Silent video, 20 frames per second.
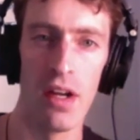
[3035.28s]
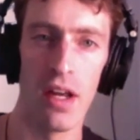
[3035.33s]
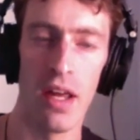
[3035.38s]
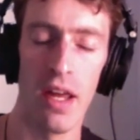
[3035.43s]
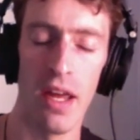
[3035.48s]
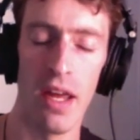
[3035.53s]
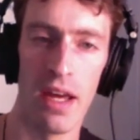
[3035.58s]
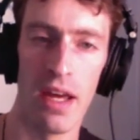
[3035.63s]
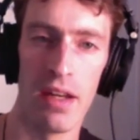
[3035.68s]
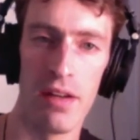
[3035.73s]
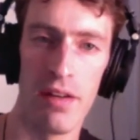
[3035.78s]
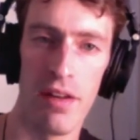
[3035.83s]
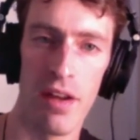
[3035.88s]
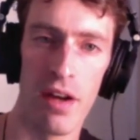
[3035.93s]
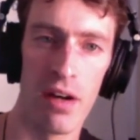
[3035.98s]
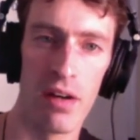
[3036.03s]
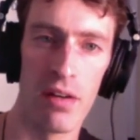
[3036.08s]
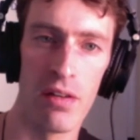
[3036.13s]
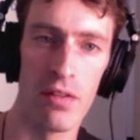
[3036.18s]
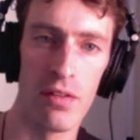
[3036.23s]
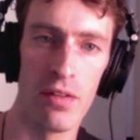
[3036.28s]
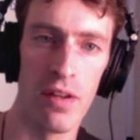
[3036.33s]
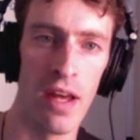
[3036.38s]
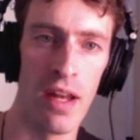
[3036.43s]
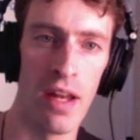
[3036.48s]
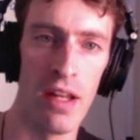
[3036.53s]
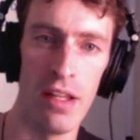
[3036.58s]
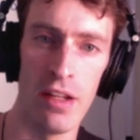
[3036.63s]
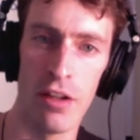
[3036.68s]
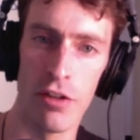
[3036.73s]
and they're
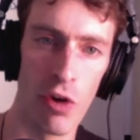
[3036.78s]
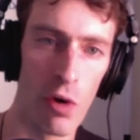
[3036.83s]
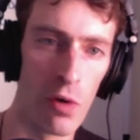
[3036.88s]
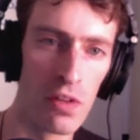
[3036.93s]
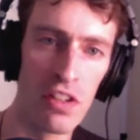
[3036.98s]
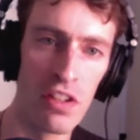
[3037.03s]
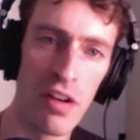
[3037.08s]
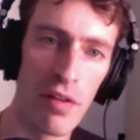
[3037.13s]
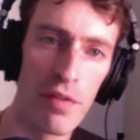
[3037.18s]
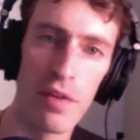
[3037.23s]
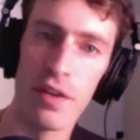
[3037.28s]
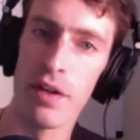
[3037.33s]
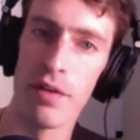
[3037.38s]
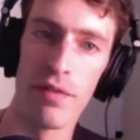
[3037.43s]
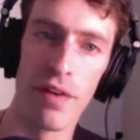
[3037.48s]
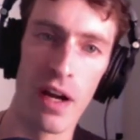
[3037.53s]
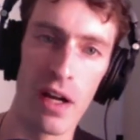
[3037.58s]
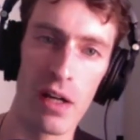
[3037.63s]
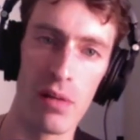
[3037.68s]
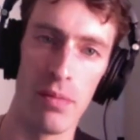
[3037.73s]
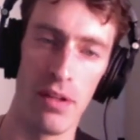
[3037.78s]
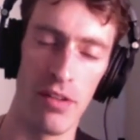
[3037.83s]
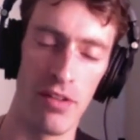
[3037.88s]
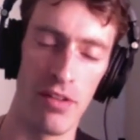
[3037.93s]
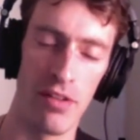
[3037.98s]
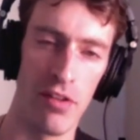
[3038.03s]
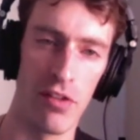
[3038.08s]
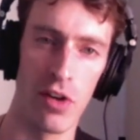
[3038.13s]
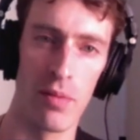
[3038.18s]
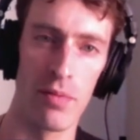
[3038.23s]
in a totally different environment
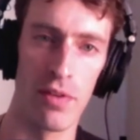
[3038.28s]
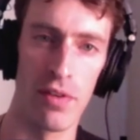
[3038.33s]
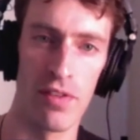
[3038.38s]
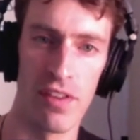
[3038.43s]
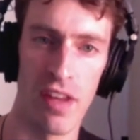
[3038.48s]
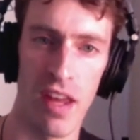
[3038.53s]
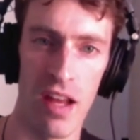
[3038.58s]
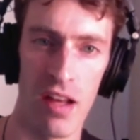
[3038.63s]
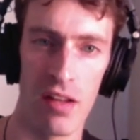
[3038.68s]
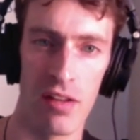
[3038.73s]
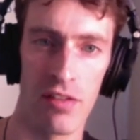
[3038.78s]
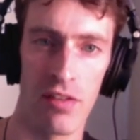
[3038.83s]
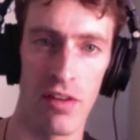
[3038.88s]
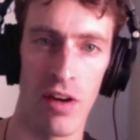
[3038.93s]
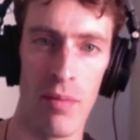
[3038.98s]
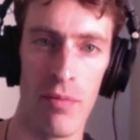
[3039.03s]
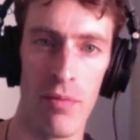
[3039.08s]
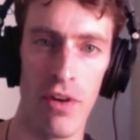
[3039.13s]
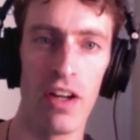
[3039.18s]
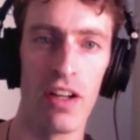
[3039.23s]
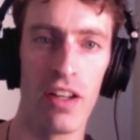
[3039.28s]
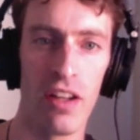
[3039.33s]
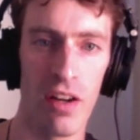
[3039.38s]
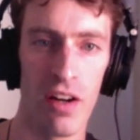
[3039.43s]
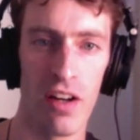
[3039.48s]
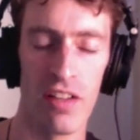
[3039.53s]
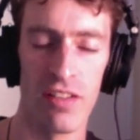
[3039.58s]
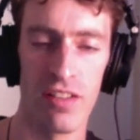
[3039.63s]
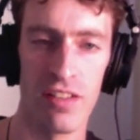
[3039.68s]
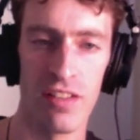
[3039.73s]
in terms of scale. So I'm very
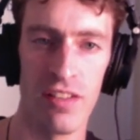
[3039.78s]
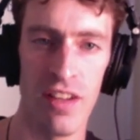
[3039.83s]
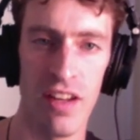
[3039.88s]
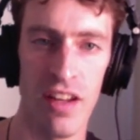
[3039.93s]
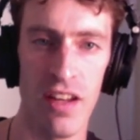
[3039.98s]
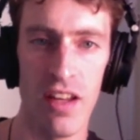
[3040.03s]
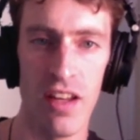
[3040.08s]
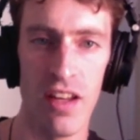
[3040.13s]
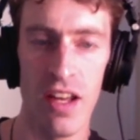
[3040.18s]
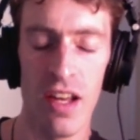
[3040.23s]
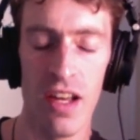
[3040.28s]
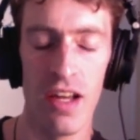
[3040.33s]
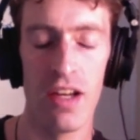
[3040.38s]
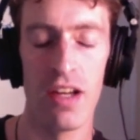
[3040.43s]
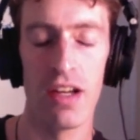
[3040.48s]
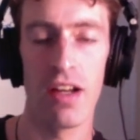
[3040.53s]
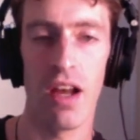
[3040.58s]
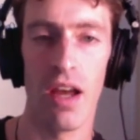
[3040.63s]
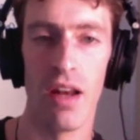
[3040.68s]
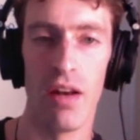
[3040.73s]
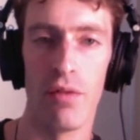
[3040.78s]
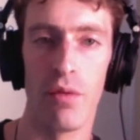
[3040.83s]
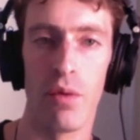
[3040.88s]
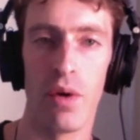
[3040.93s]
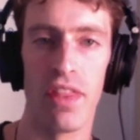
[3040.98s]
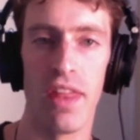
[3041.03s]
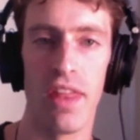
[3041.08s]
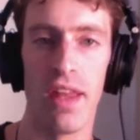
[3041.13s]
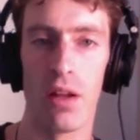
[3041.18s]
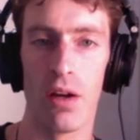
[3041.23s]
curious to see kind of
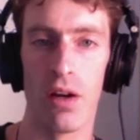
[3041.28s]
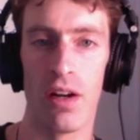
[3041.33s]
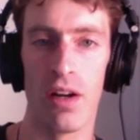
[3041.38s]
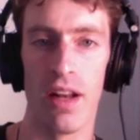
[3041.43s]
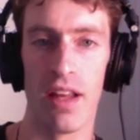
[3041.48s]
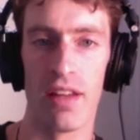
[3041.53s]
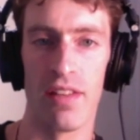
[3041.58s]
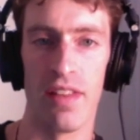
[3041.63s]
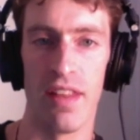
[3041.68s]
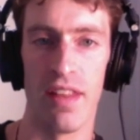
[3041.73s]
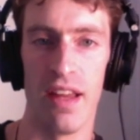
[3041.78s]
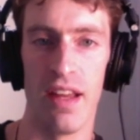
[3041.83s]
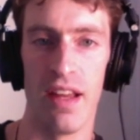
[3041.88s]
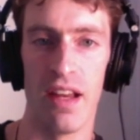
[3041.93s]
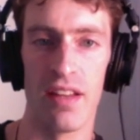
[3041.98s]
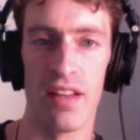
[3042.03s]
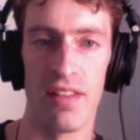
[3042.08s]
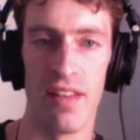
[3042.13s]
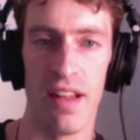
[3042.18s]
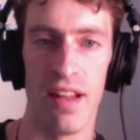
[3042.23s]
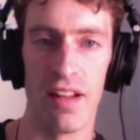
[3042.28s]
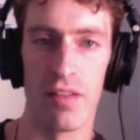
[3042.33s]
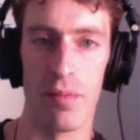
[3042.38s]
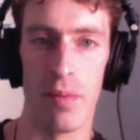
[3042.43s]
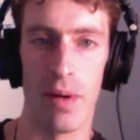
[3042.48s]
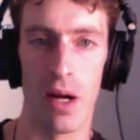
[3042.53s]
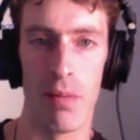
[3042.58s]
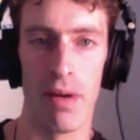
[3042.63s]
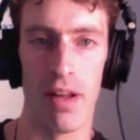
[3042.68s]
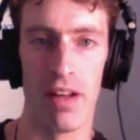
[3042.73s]
what they learn as they
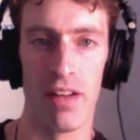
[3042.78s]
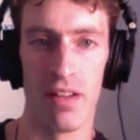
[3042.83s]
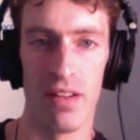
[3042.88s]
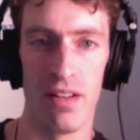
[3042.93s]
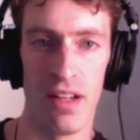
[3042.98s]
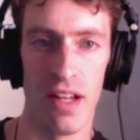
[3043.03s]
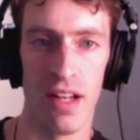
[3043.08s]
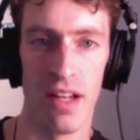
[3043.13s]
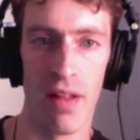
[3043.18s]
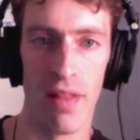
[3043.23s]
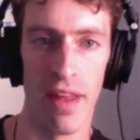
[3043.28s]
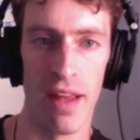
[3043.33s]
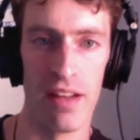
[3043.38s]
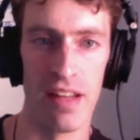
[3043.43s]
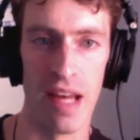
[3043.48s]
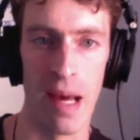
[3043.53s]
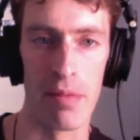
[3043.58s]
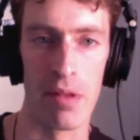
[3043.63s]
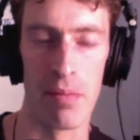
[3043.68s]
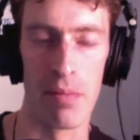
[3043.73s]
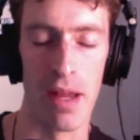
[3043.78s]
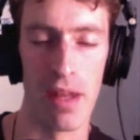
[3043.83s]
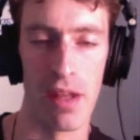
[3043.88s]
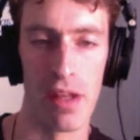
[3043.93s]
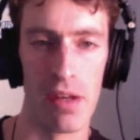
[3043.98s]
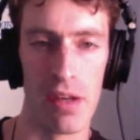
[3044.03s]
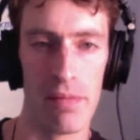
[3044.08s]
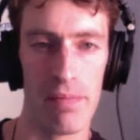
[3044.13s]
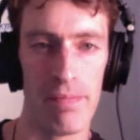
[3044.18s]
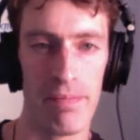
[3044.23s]
experiment and how they adapt the
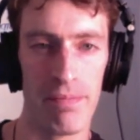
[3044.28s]
method.